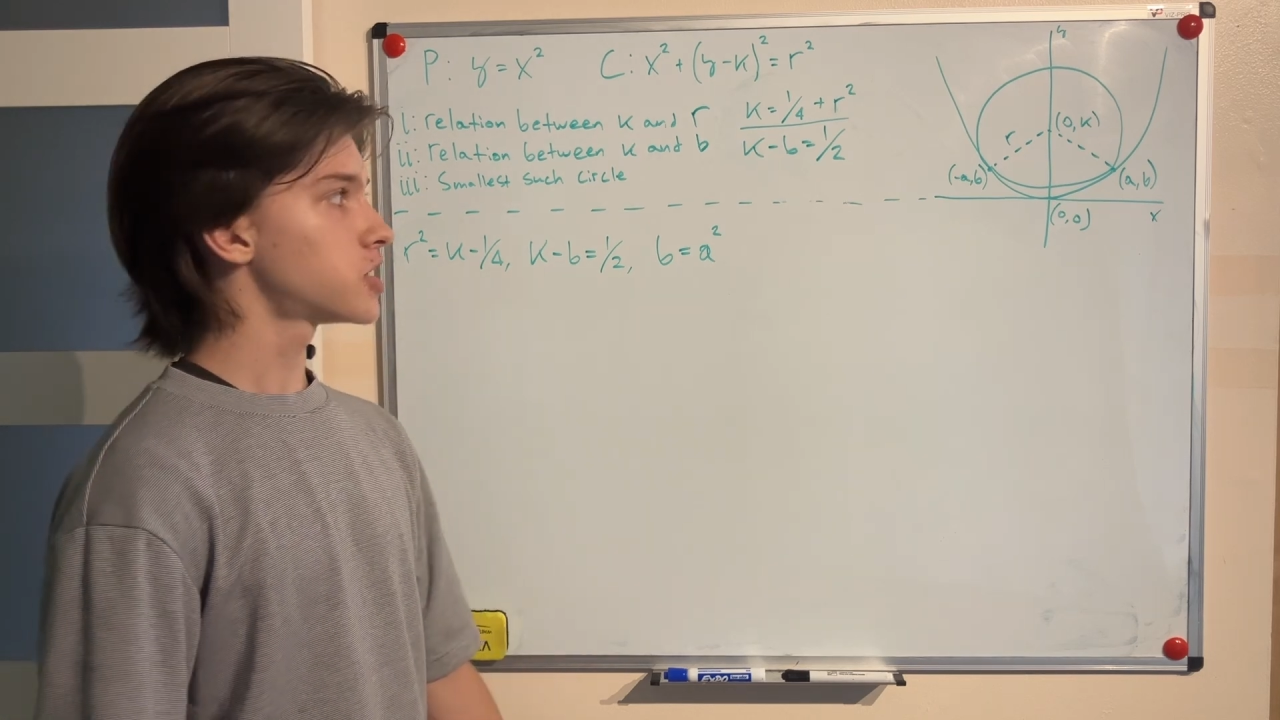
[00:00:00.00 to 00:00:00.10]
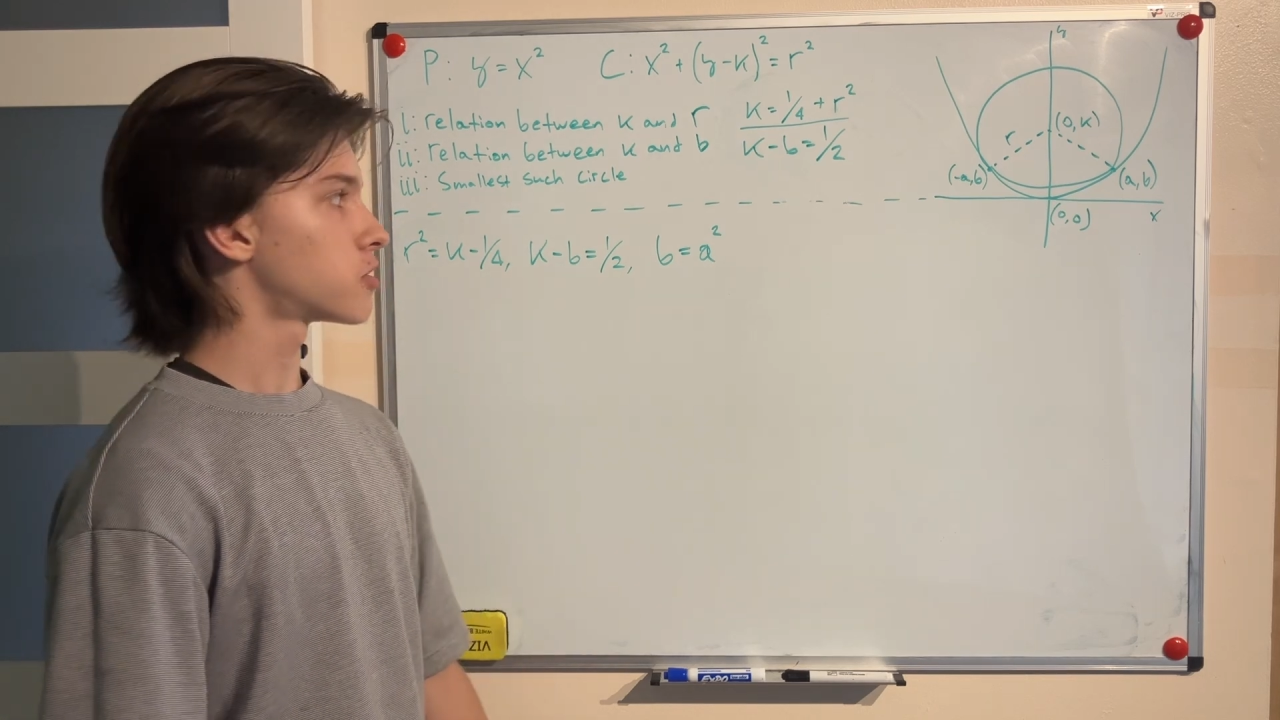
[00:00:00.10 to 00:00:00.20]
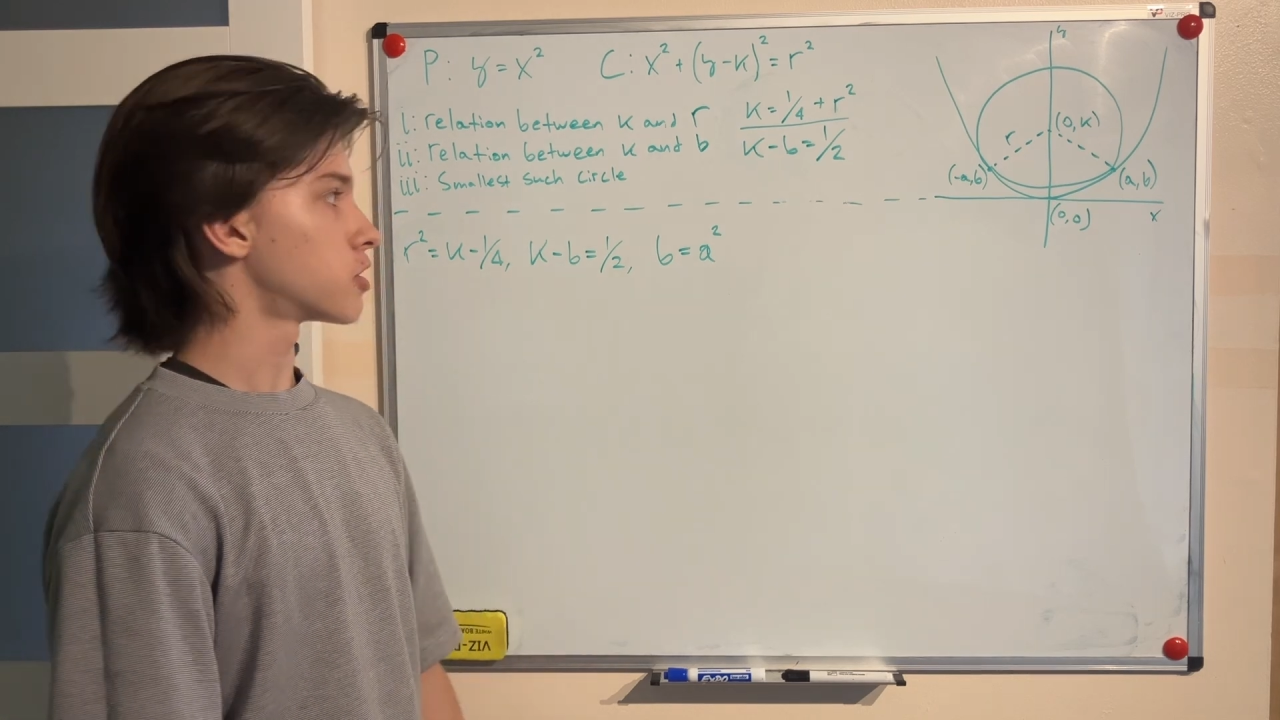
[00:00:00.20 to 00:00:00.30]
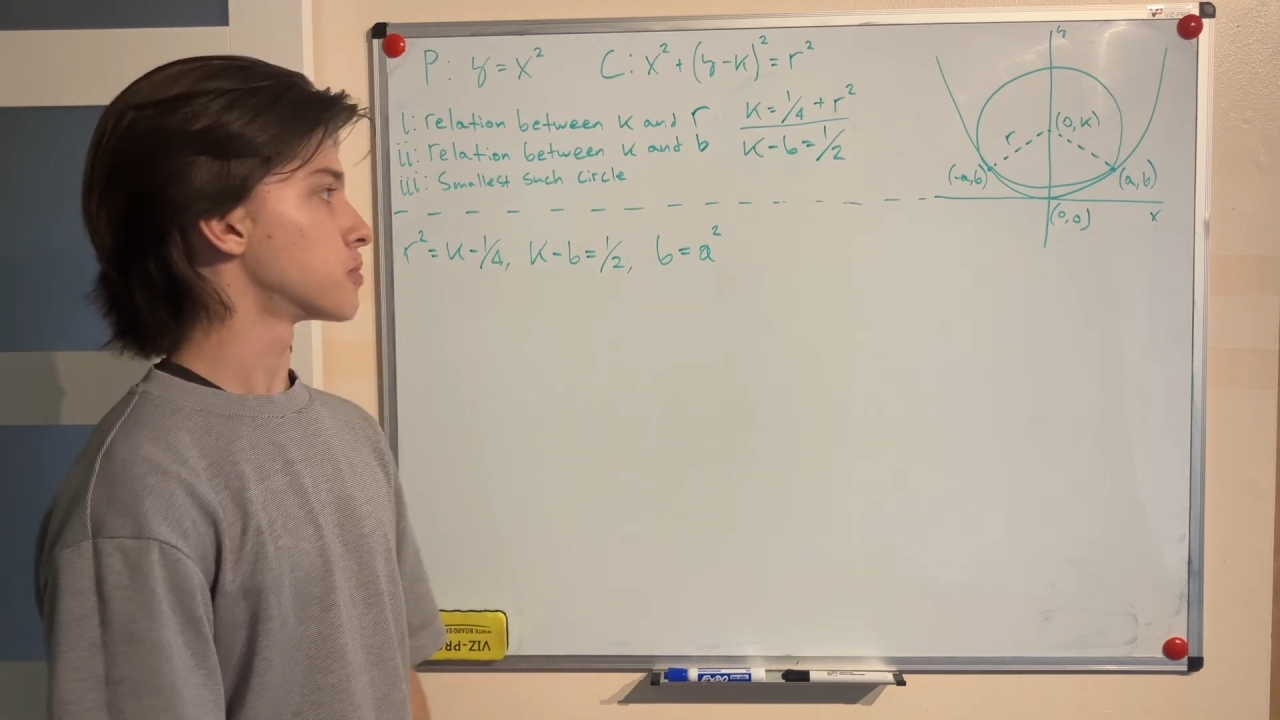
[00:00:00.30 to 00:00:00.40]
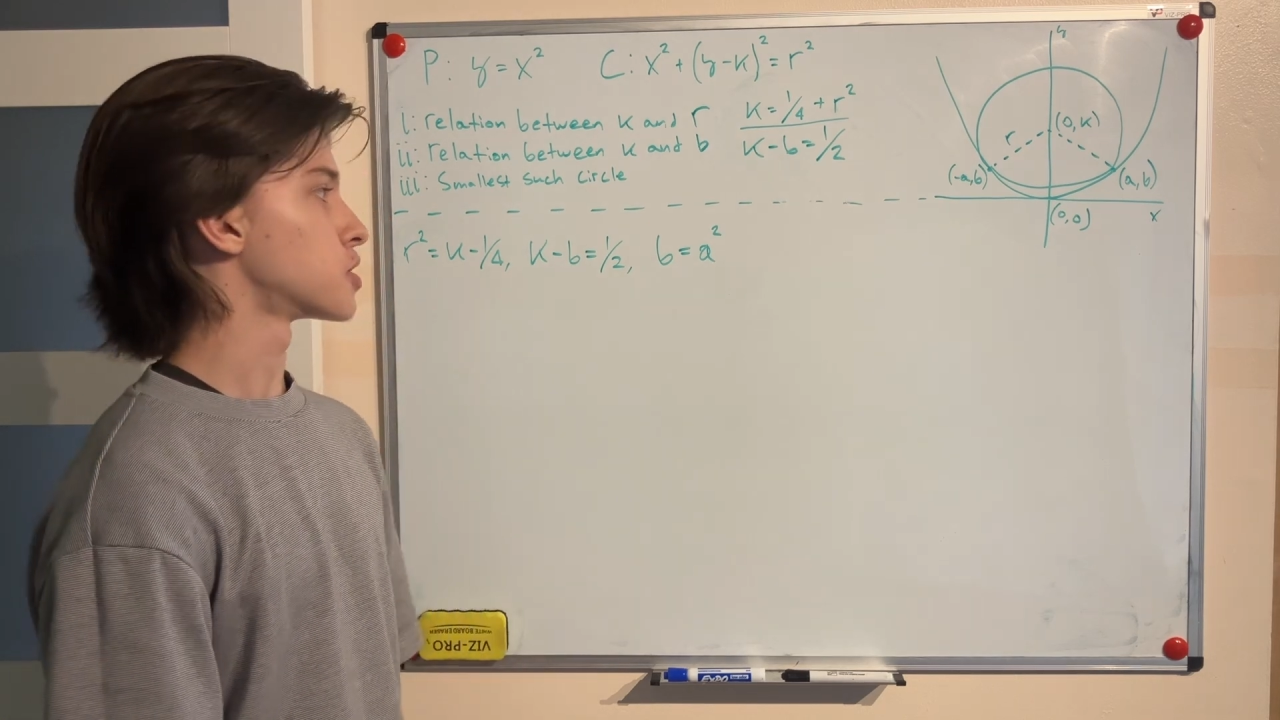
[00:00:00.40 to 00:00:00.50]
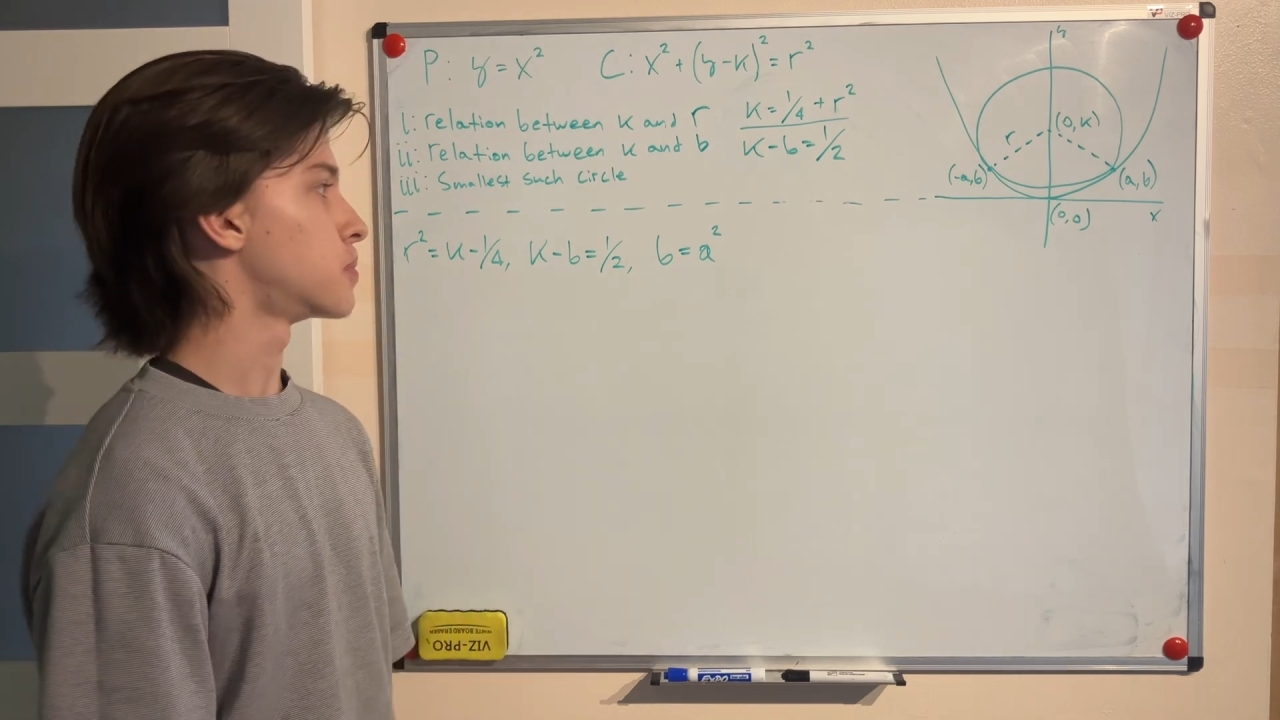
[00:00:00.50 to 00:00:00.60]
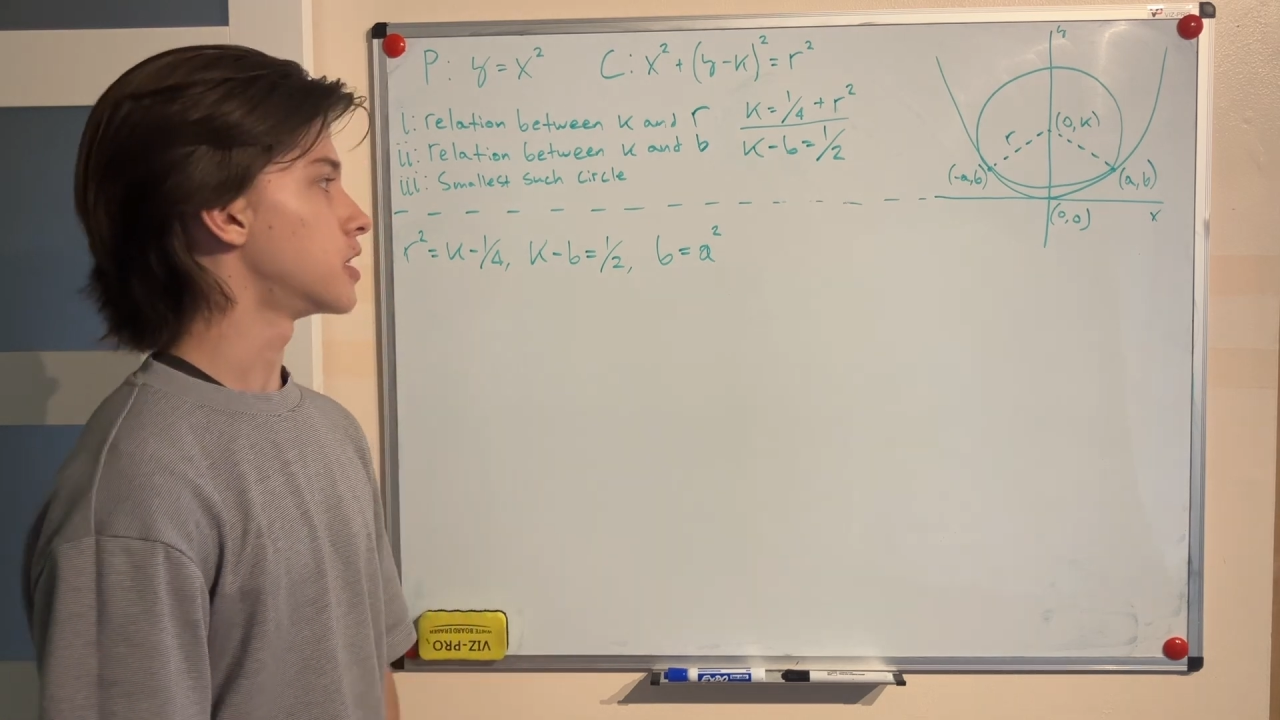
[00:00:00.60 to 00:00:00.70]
squared must be